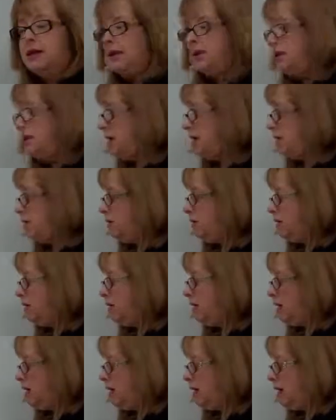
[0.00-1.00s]
Now,
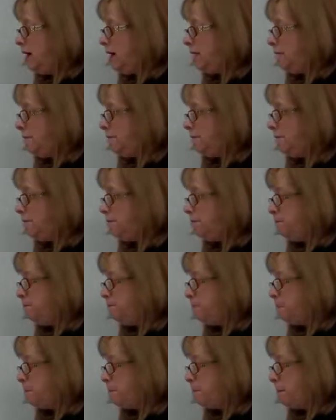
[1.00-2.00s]

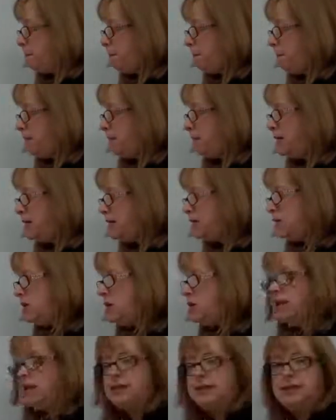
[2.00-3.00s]
that's
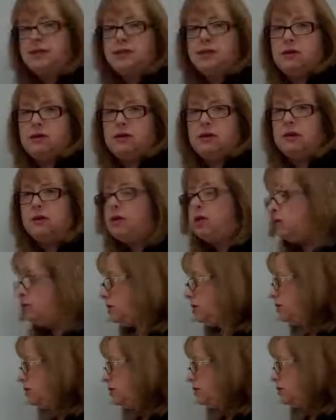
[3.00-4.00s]
not necessary. You
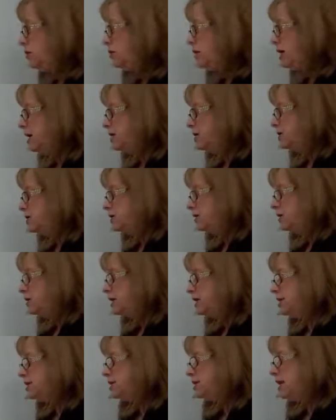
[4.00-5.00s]
can just go ahead and do
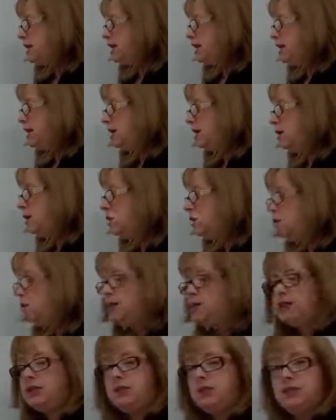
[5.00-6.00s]
this and
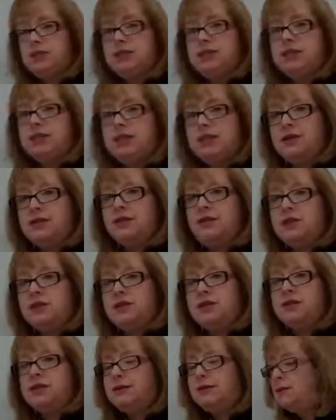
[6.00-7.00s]
always look to see if you
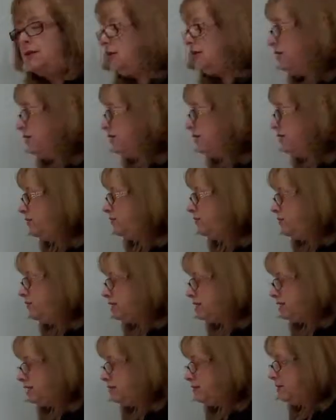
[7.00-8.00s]
can
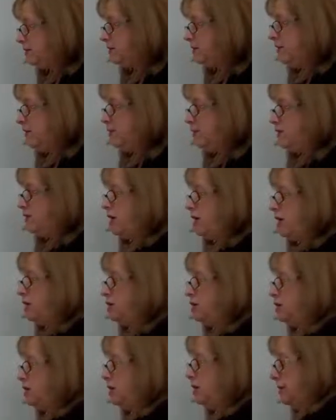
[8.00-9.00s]
simplify a
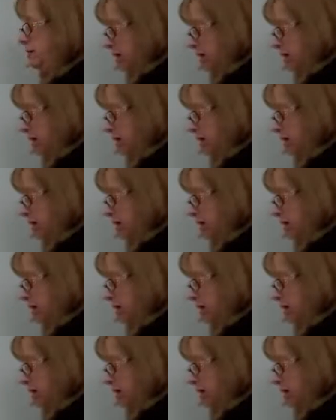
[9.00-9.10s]
fraction.